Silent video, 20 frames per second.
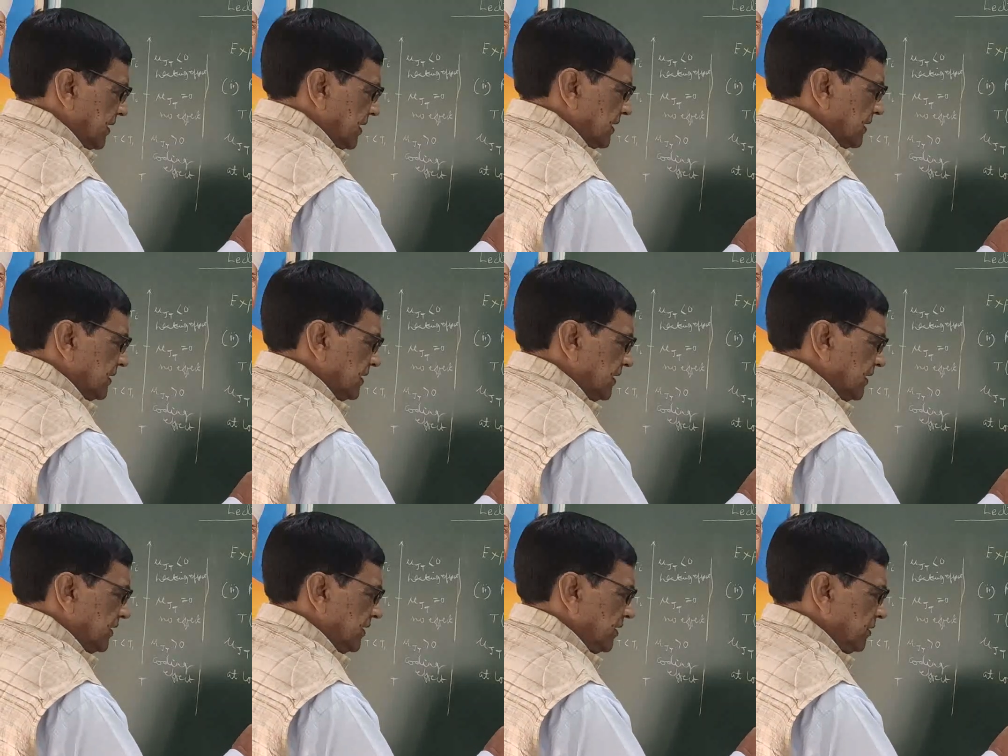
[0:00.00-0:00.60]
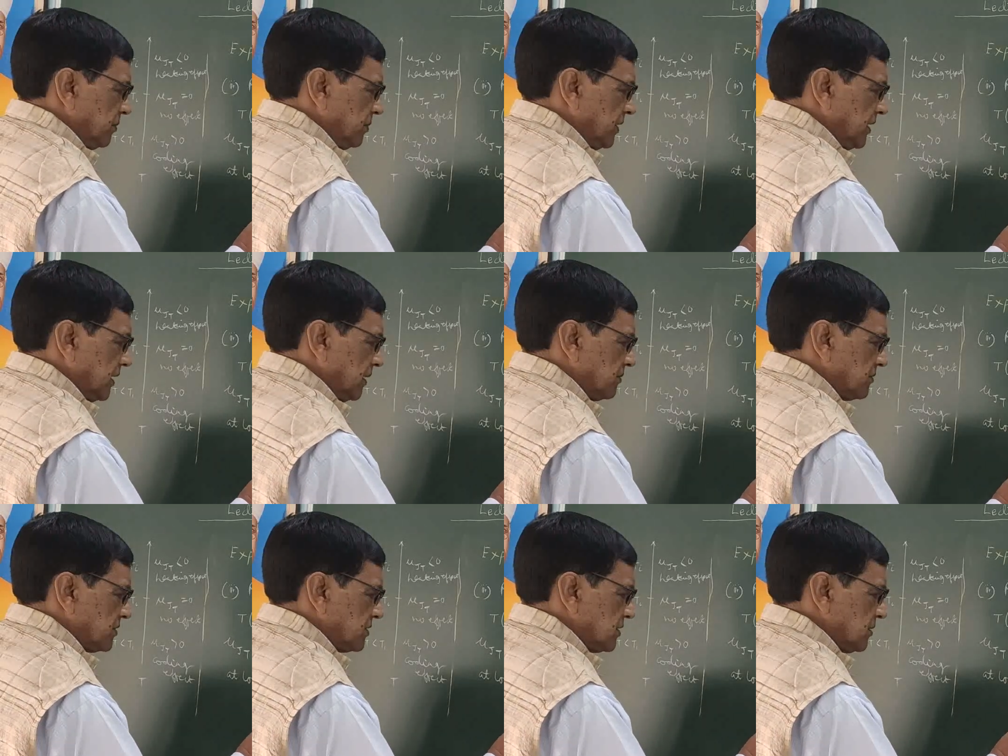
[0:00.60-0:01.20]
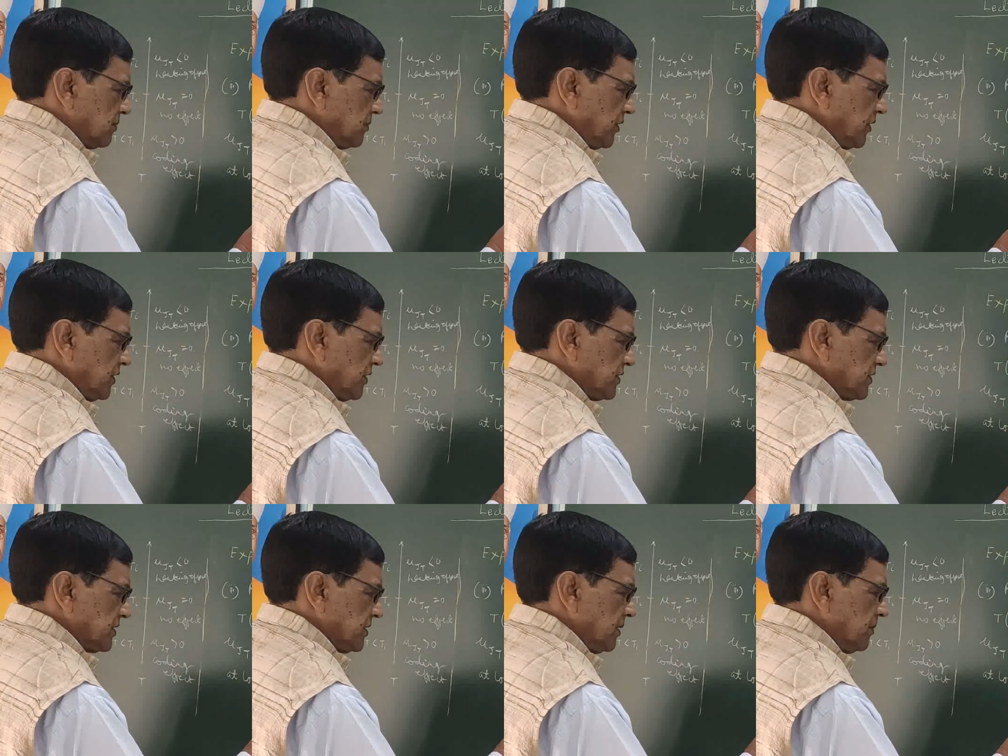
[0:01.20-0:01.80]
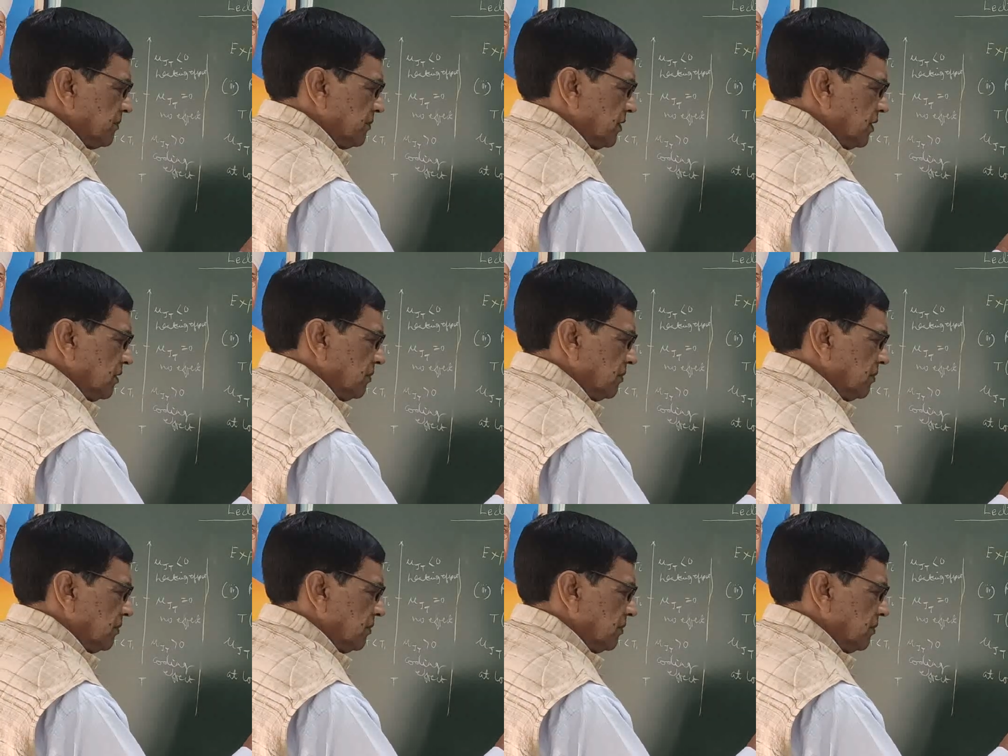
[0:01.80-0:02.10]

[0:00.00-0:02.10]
then it becomes very simple.